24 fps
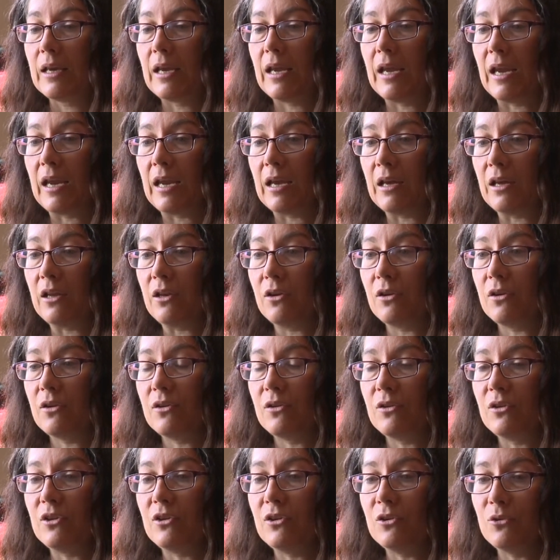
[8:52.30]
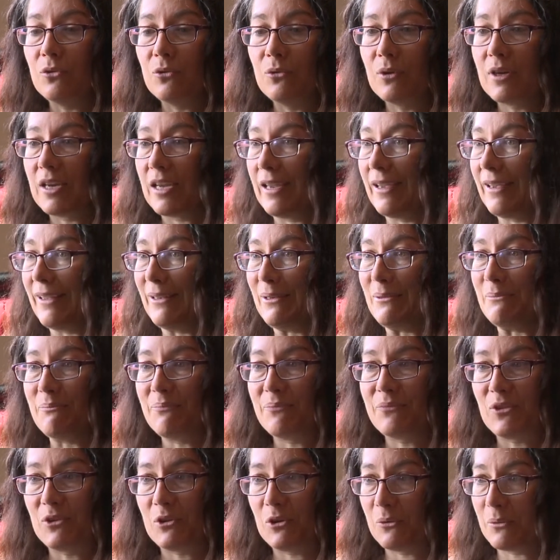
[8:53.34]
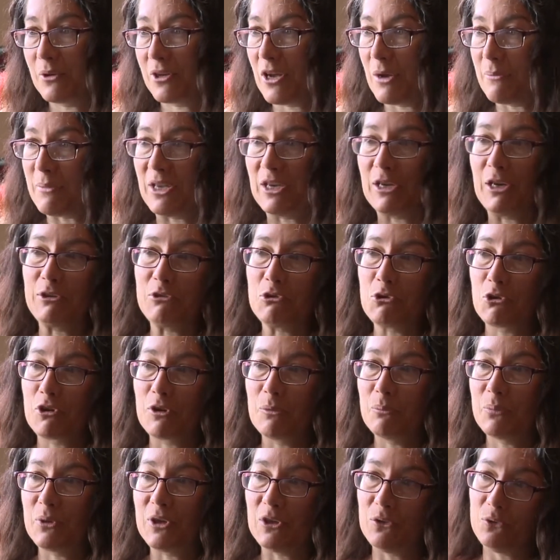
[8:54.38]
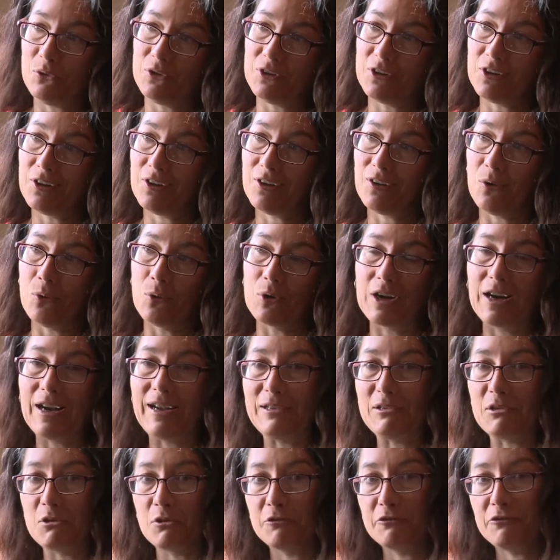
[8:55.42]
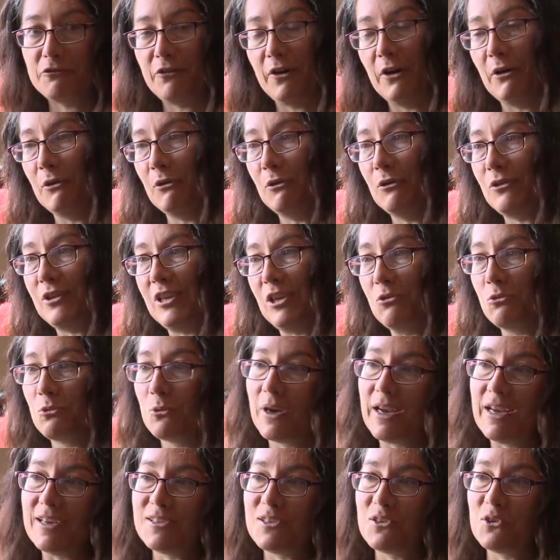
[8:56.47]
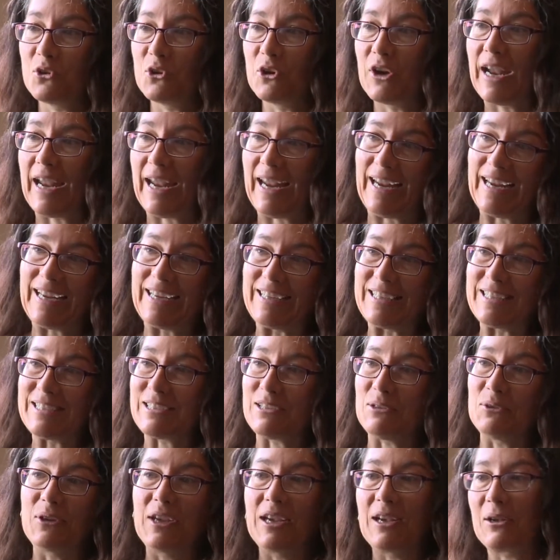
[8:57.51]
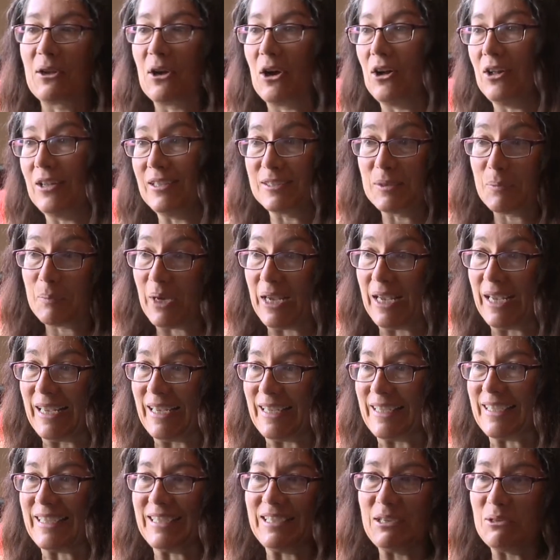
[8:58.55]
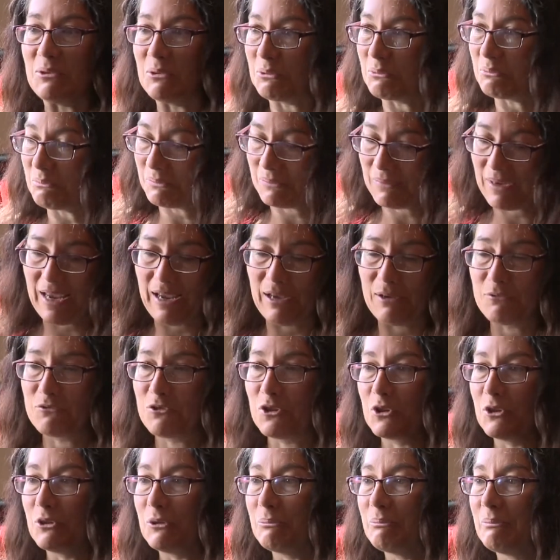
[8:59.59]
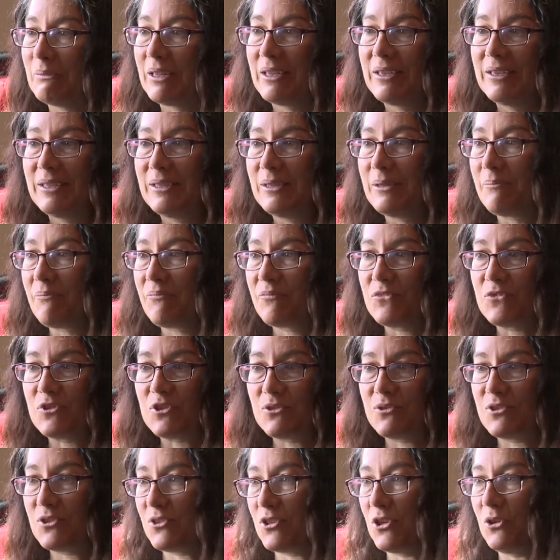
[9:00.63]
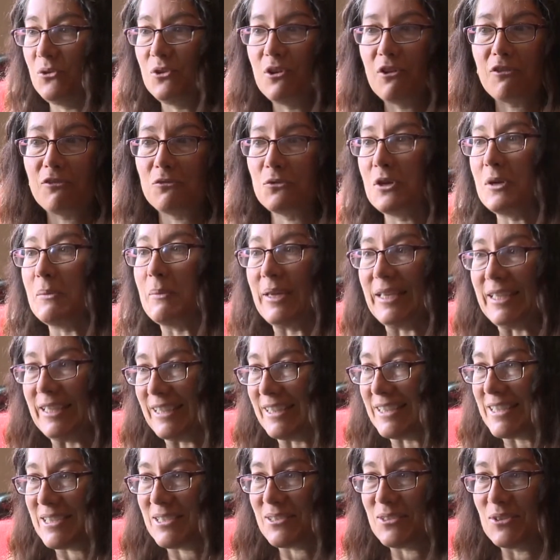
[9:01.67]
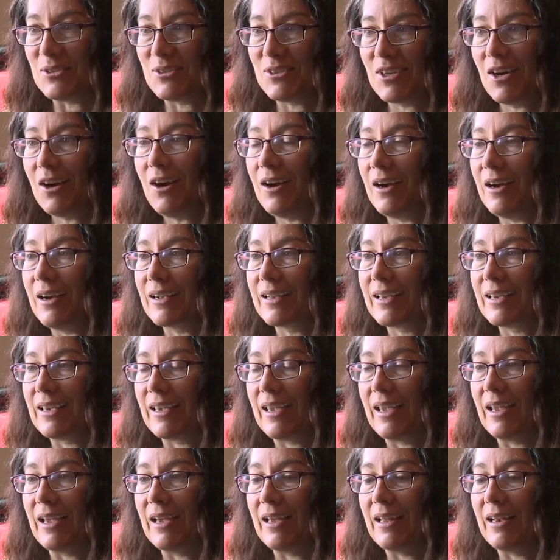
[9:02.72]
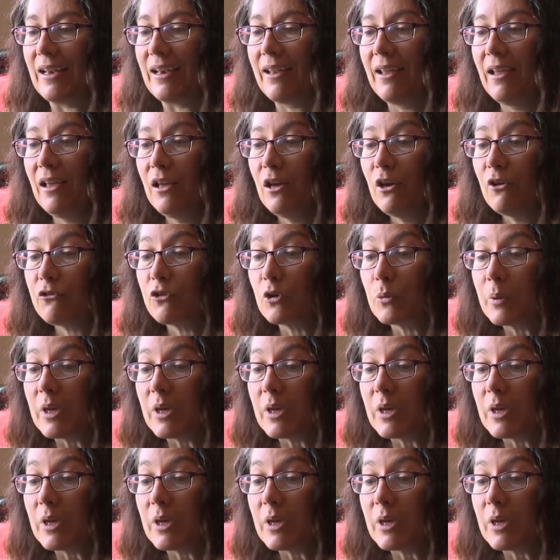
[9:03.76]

And you can come in on your computer or on your phone, you raise your hand, you get called upon, and you have your 2 to 3 minutes to talk. And for